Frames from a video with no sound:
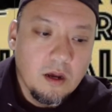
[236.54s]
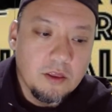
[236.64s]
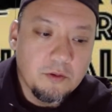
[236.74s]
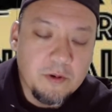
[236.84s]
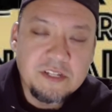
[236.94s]

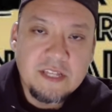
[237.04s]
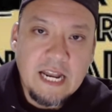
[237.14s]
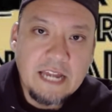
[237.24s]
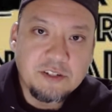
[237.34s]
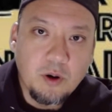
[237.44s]
The reason
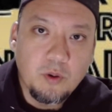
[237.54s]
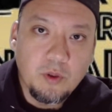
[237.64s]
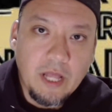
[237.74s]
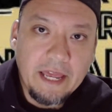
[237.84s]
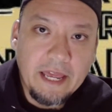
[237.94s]
that I
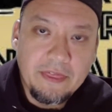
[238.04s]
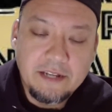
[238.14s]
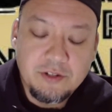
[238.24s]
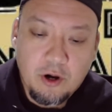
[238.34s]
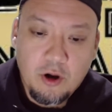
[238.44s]
don't like
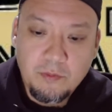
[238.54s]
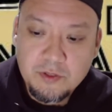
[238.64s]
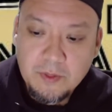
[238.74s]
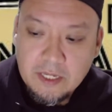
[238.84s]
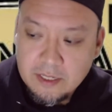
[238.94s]
that term
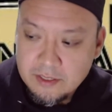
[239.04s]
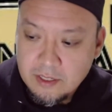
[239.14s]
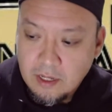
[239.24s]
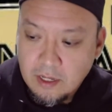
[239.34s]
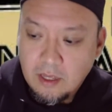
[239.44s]
is because
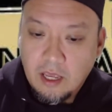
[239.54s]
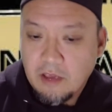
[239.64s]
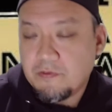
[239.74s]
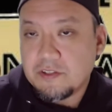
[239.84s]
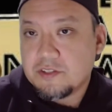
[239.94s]

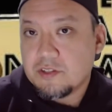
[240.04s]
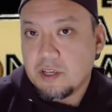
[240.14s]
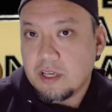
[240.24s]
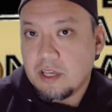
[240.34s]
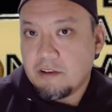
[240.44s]
if it's
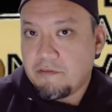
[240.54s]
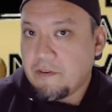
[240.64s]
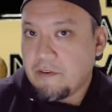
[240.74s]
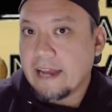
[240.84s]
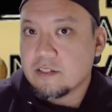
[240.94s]
in
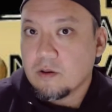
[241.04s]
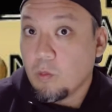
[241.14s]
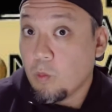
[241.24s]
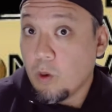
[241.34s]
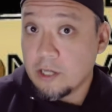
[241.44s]
fact
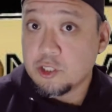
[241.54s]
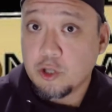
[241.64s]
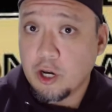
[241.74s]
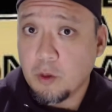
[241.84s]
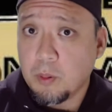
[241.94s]
one
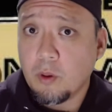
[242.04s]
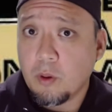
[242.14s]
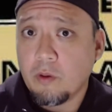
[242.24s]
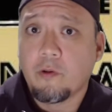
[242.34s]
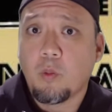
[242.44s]
trigger
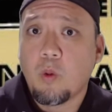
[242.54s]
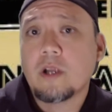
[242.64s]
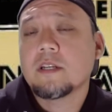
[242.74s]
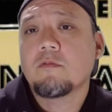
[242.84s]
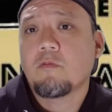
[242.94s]
pull for
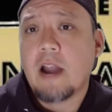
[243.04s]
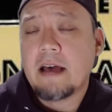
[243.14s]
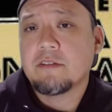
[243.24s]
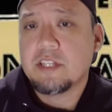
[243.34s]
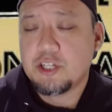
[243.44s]
one
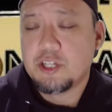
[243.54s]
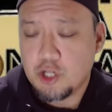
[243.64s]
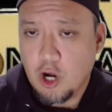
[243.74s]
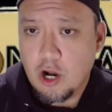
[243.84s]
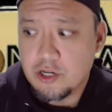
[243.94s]
round
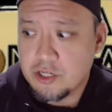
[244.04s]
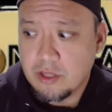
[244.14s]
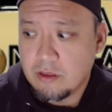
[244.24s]
discharge,